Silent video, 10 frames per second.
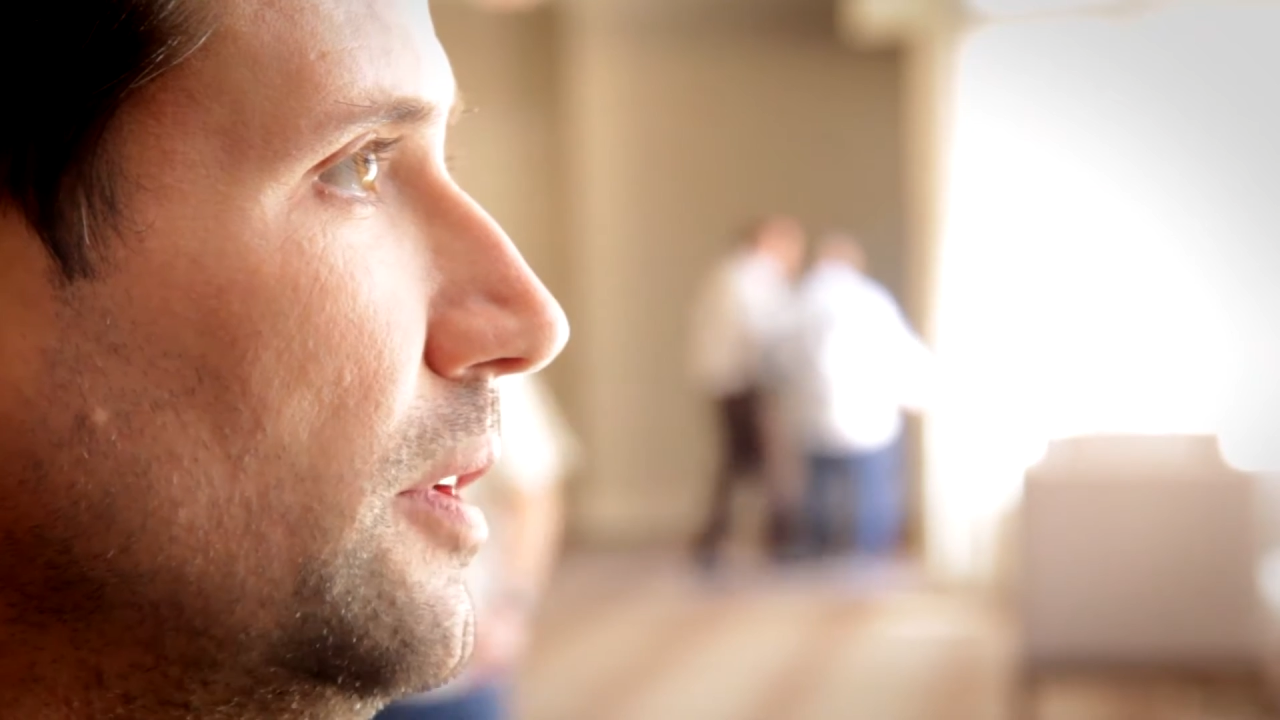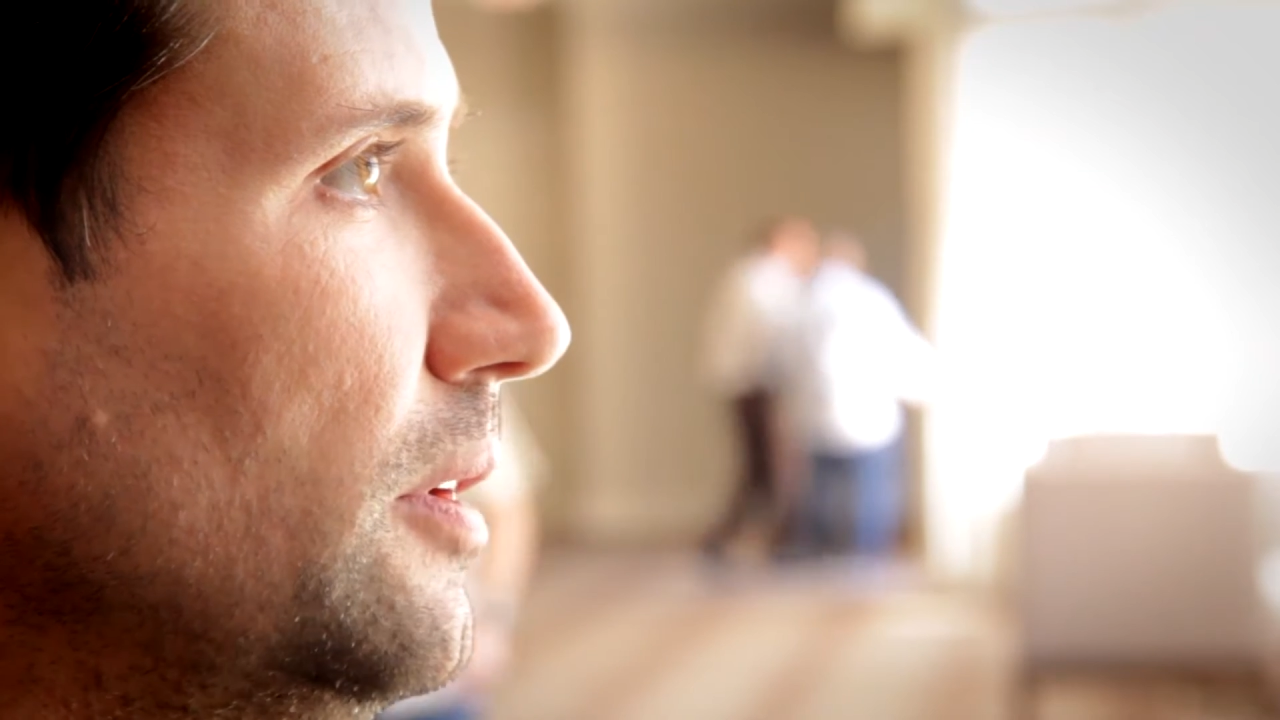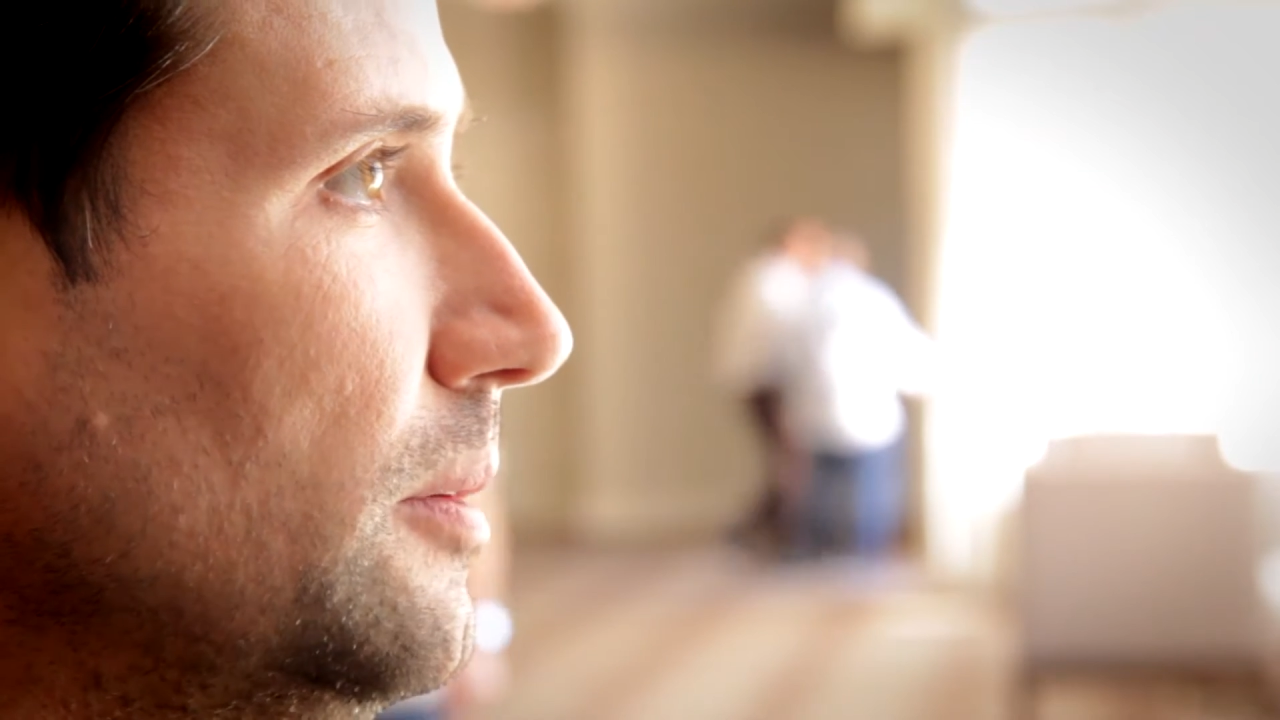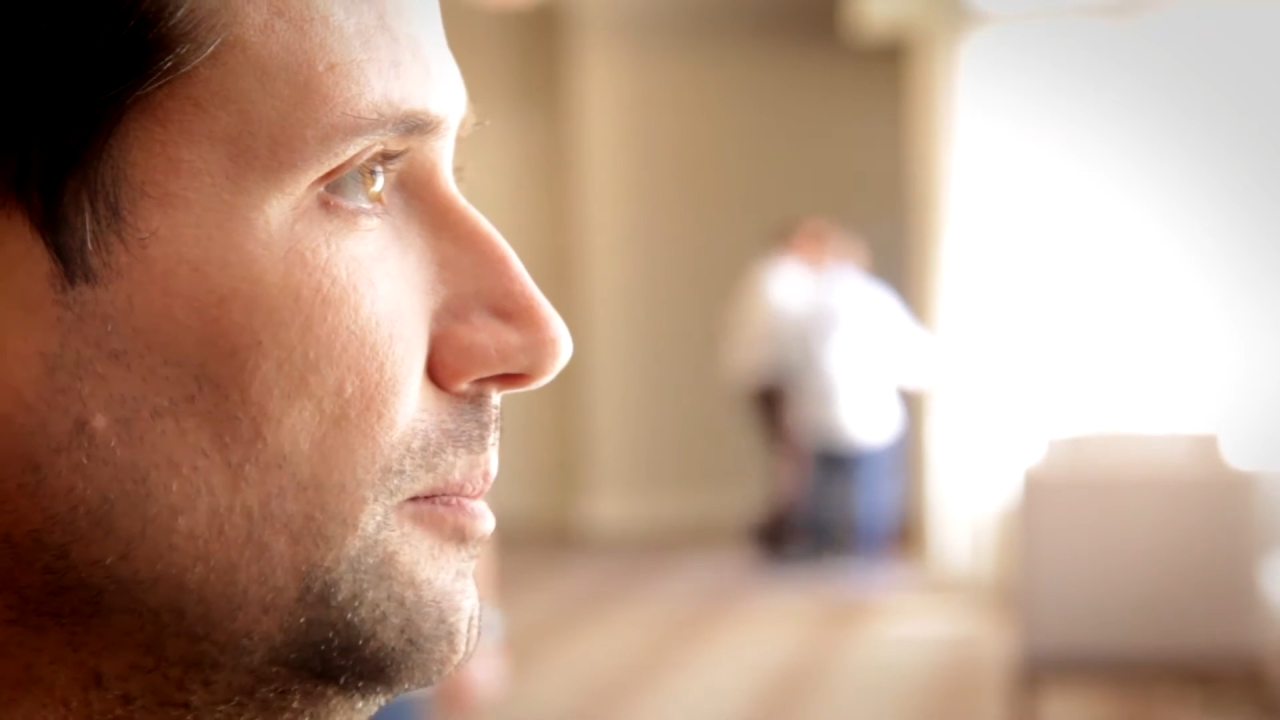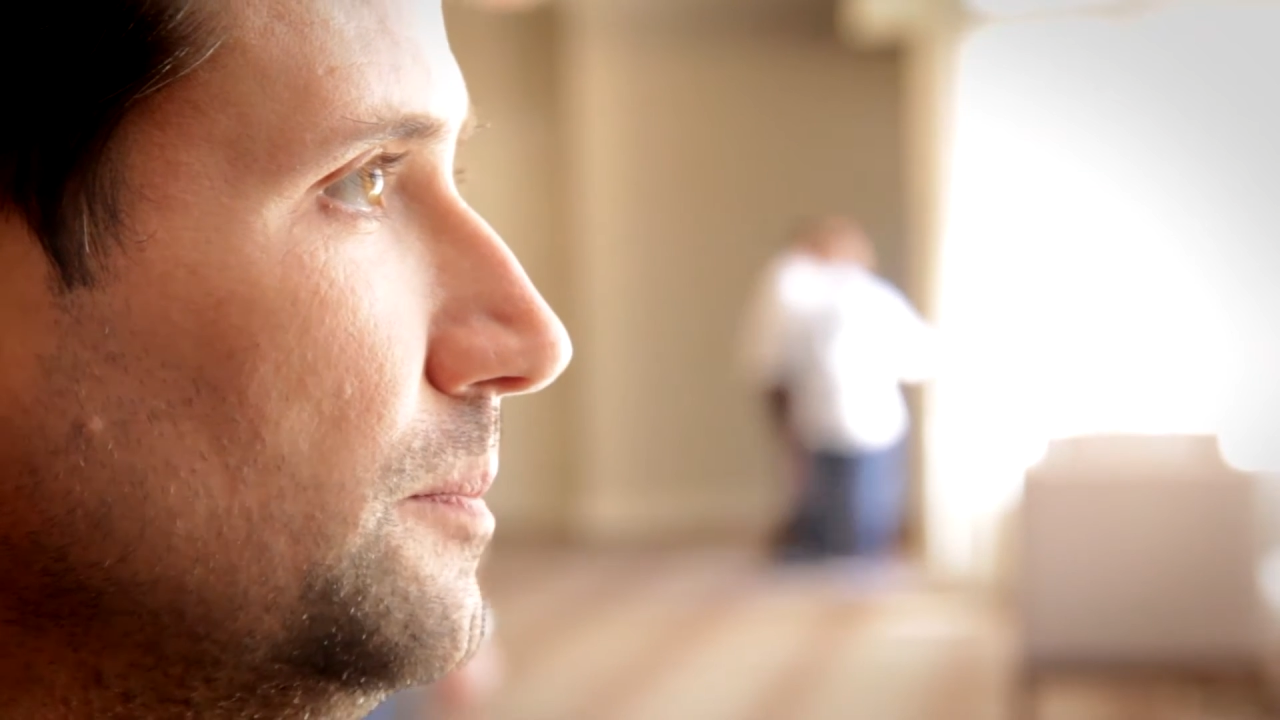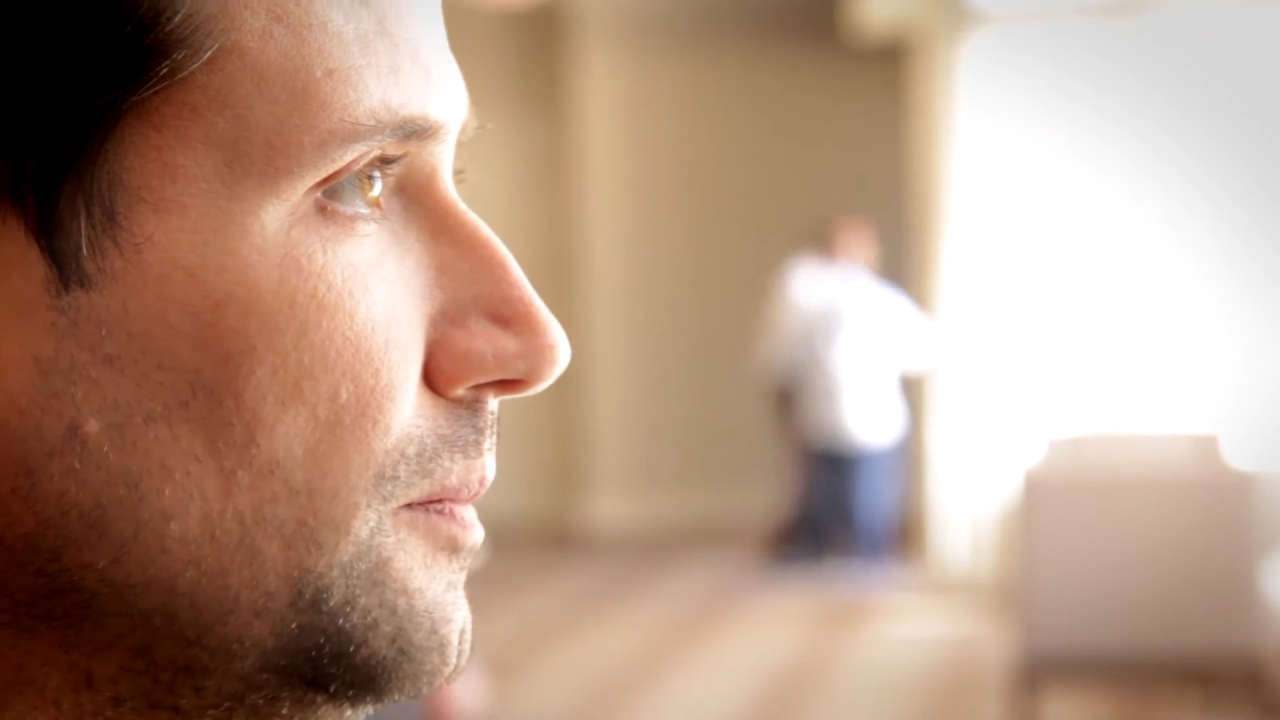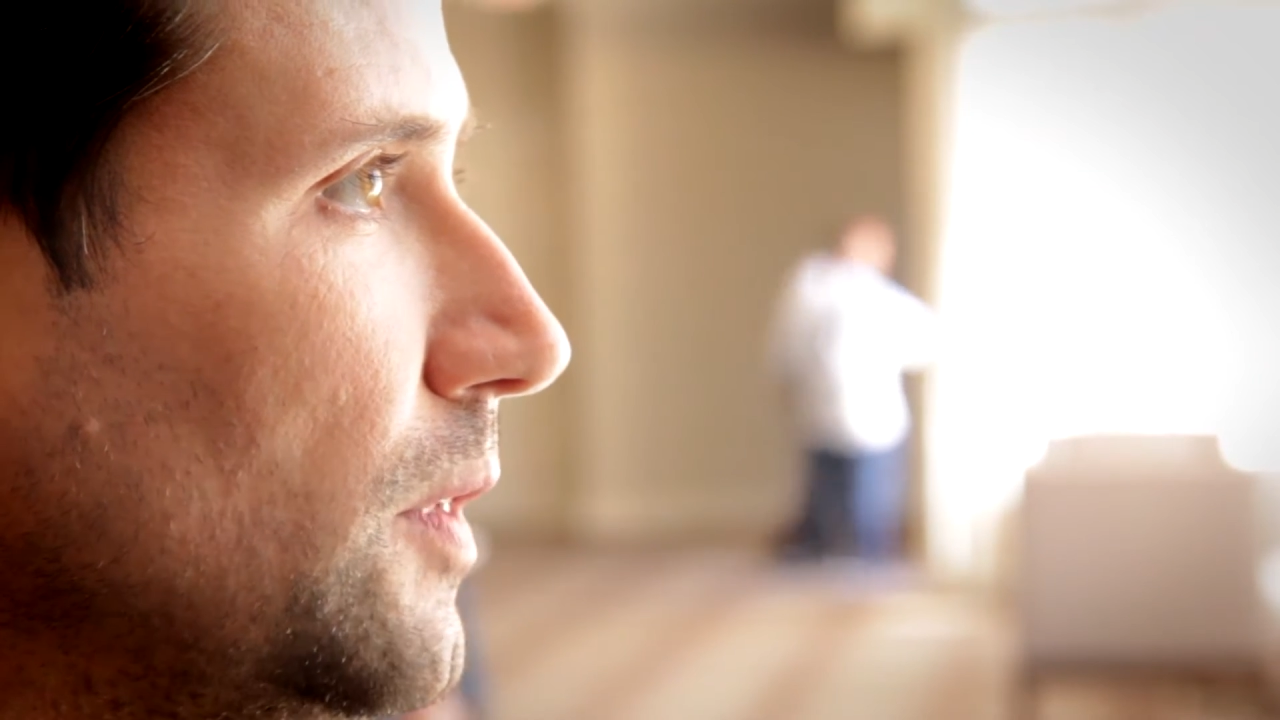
um,